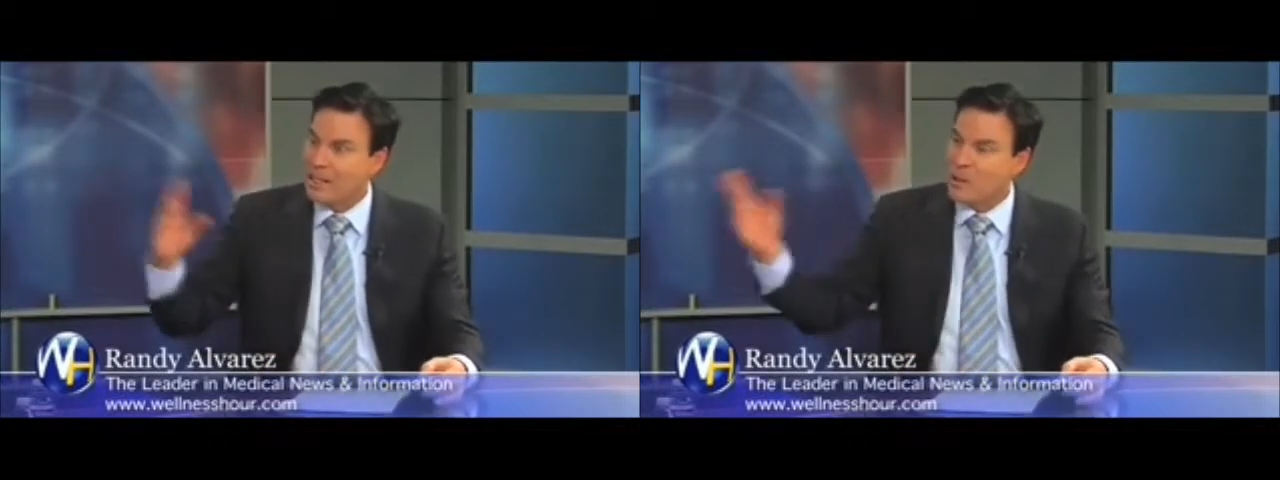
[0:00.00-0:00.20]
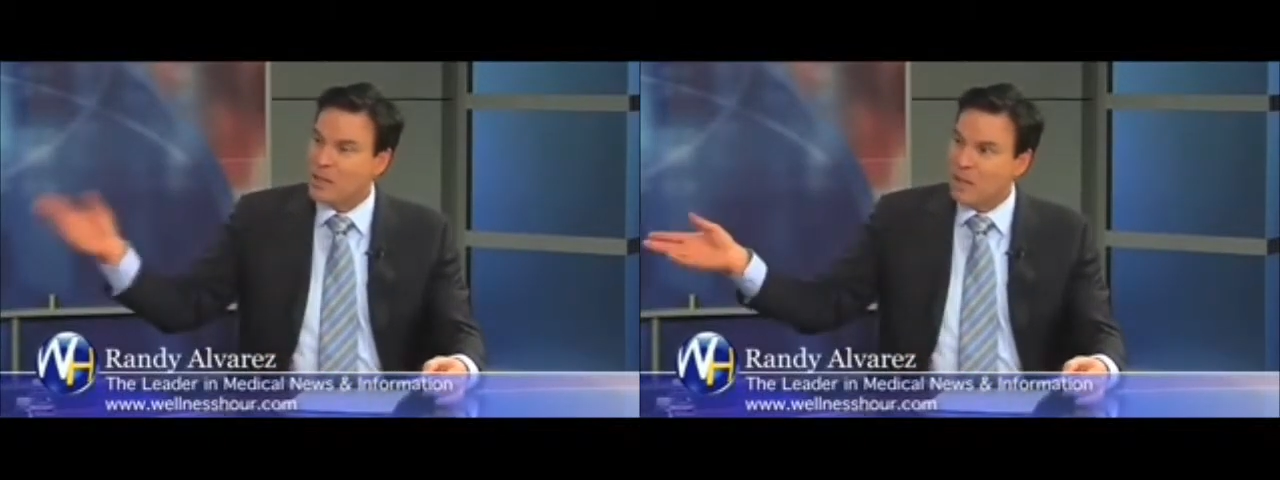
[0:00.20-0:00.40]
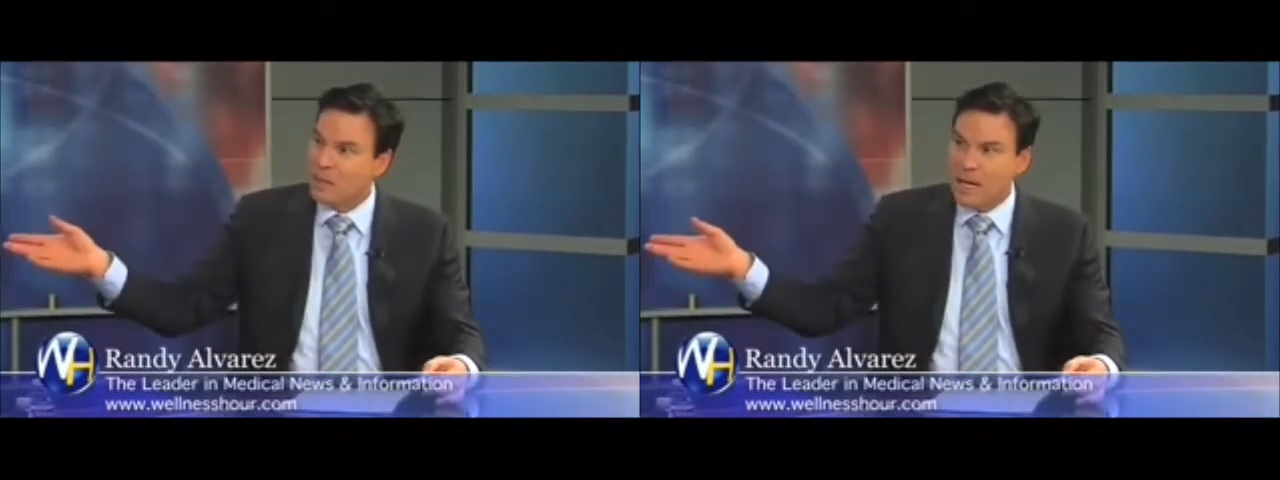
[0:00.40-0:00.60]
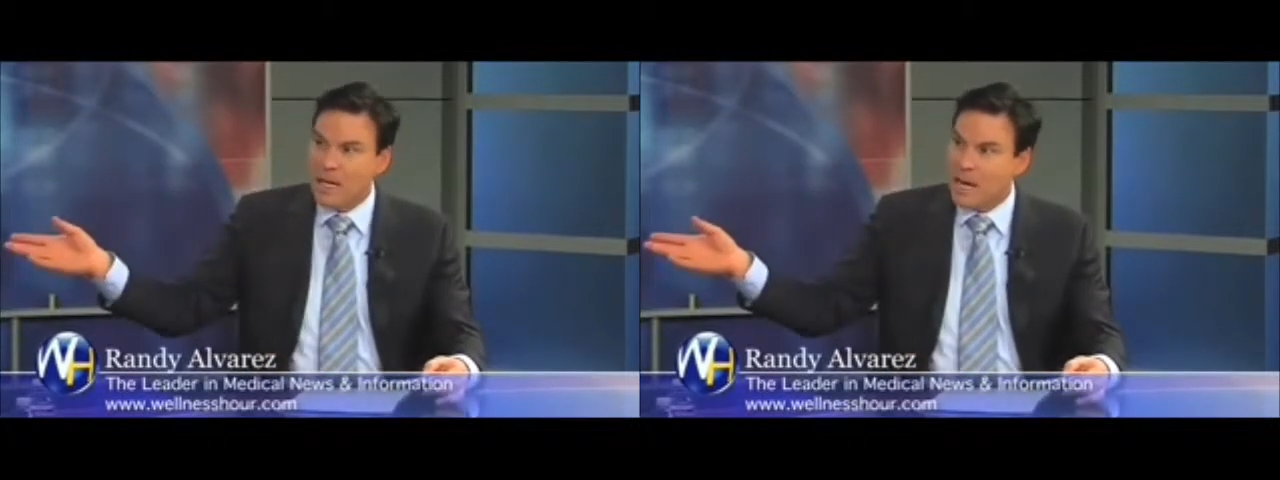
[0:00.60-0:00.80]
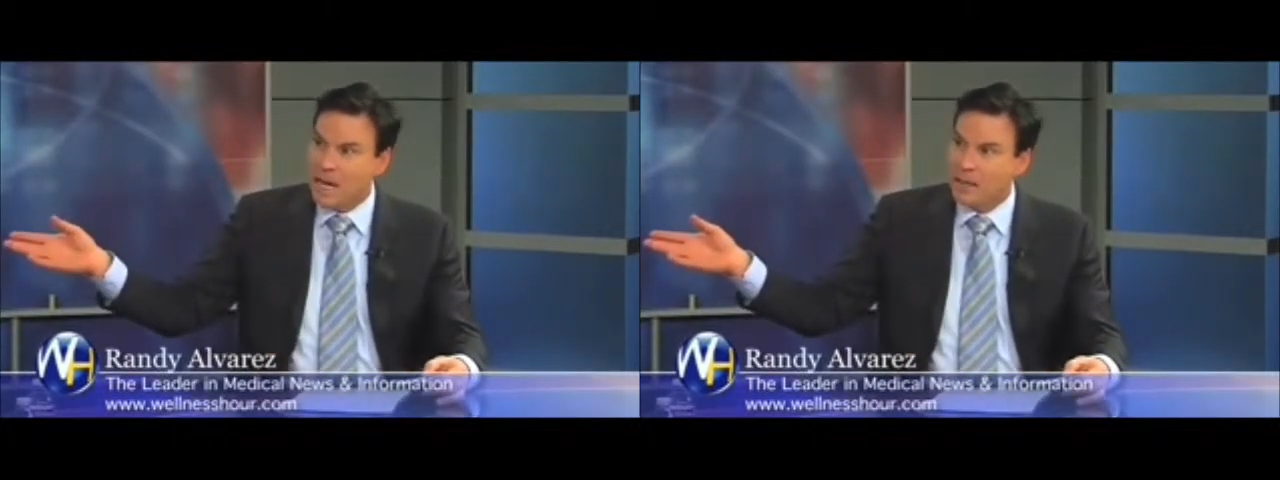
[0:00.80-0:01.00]
You said on
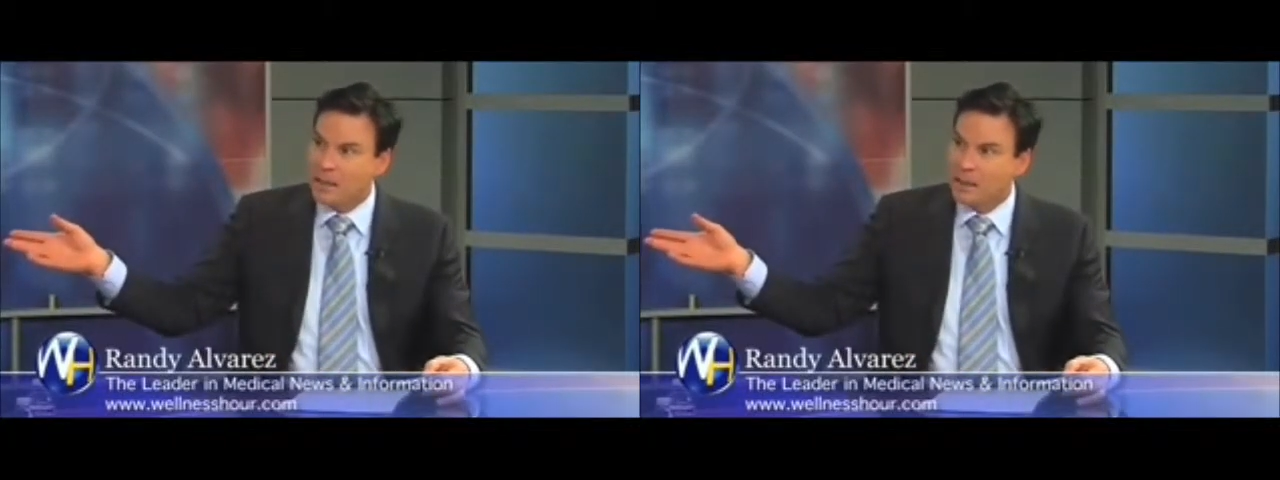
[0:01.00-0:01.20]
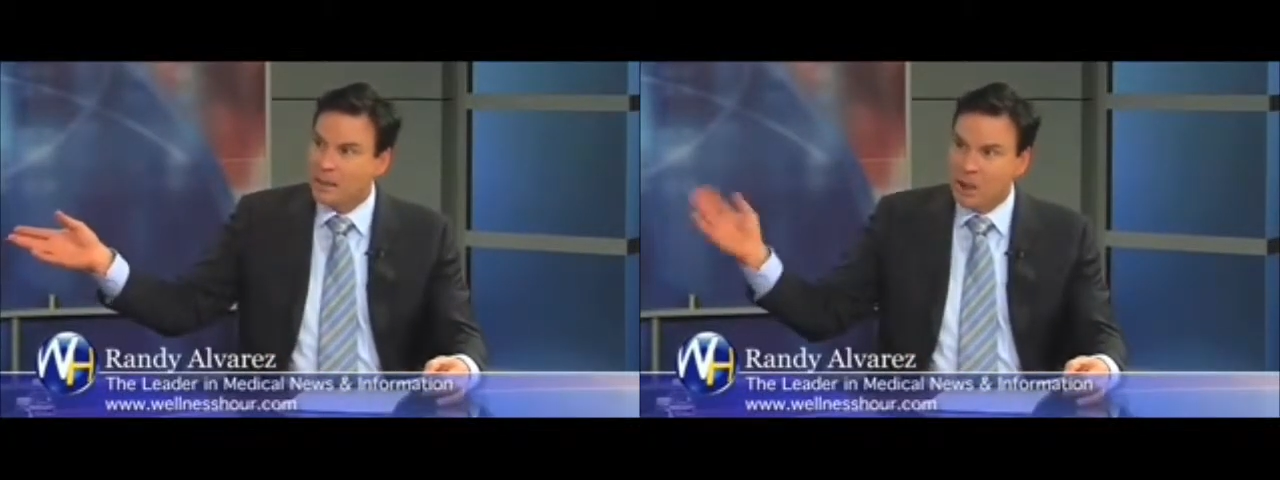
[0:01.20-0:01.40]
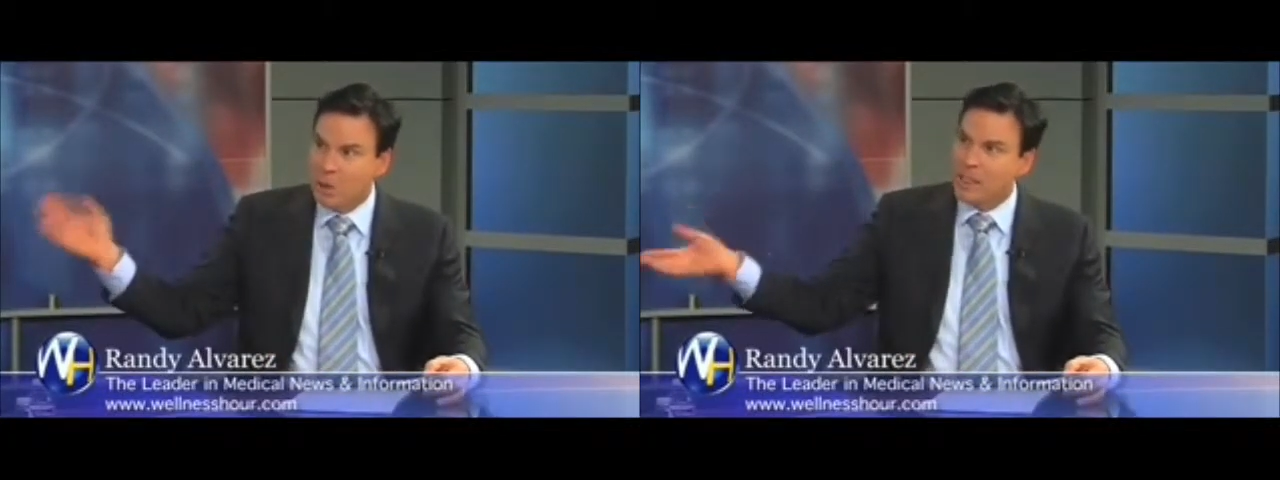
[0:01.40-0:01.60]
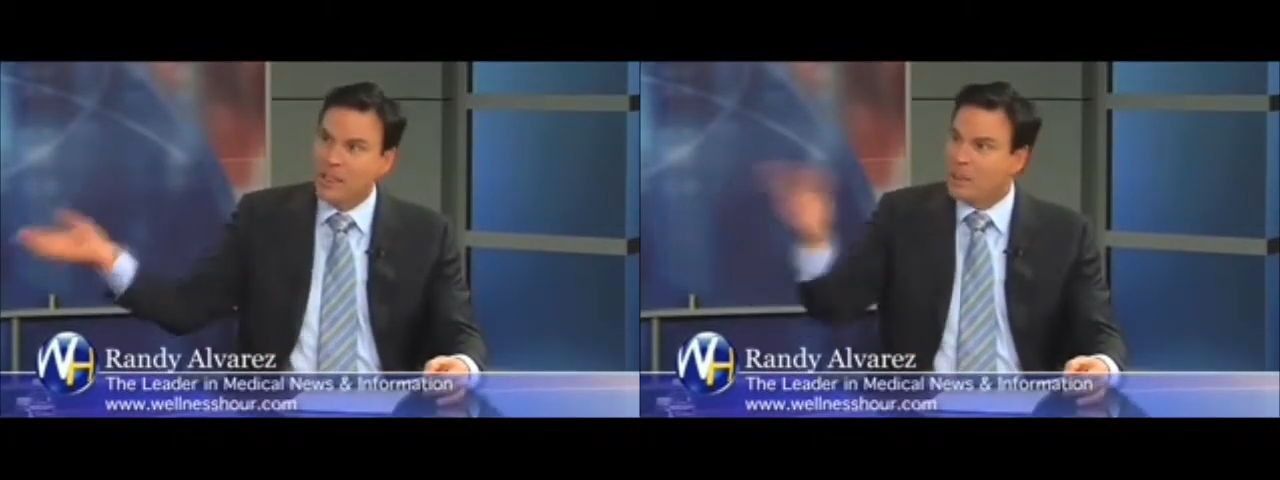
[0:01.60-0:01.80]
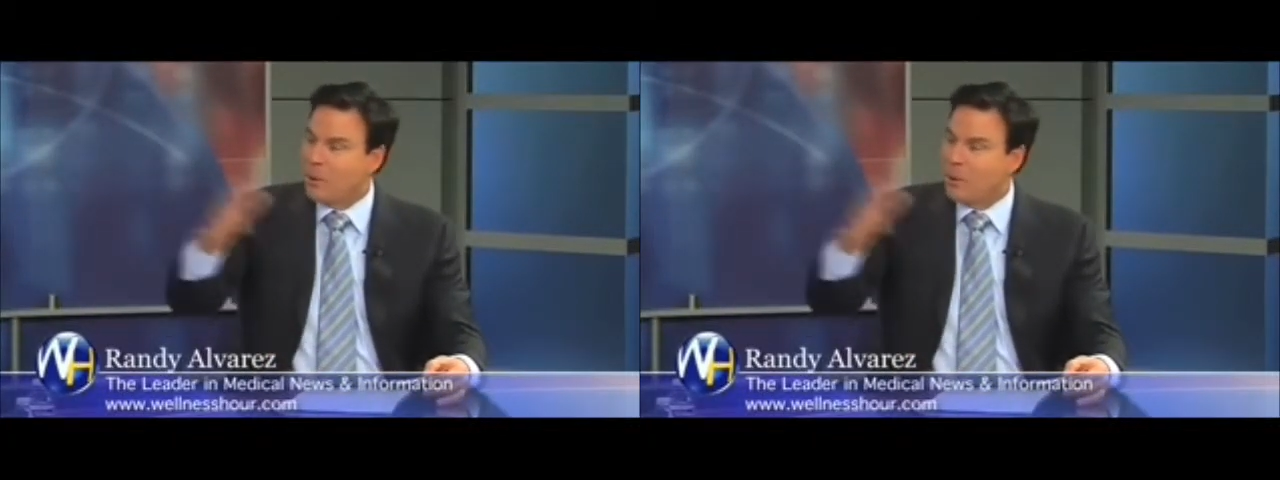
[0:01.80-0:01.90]
Monday, nobody could